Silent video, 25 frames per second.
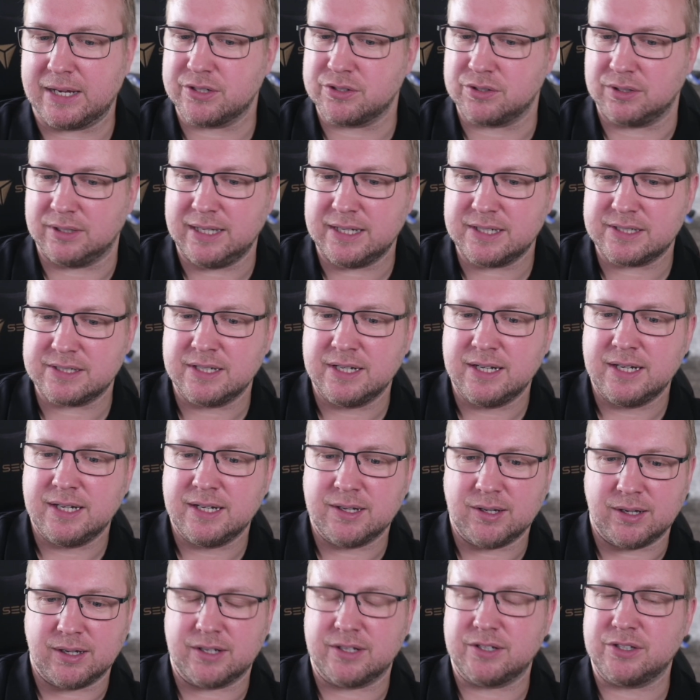let's
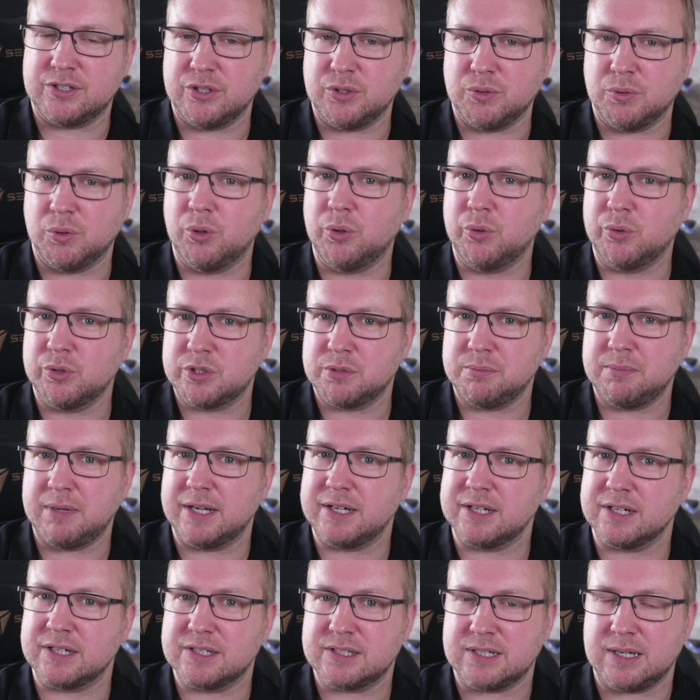do
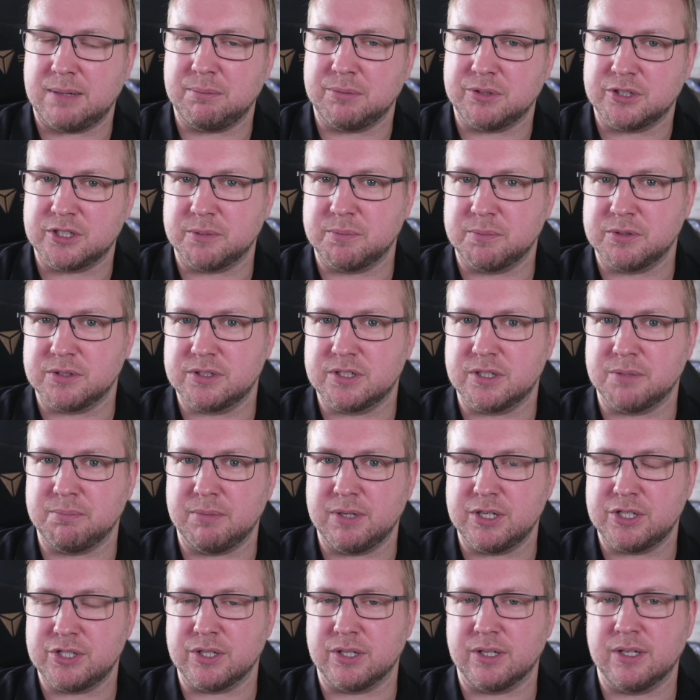automatic sample sub
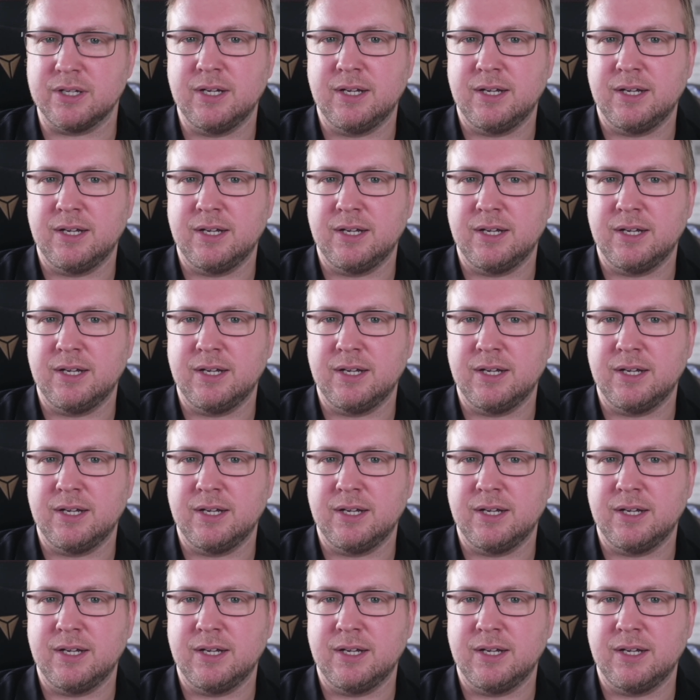submission,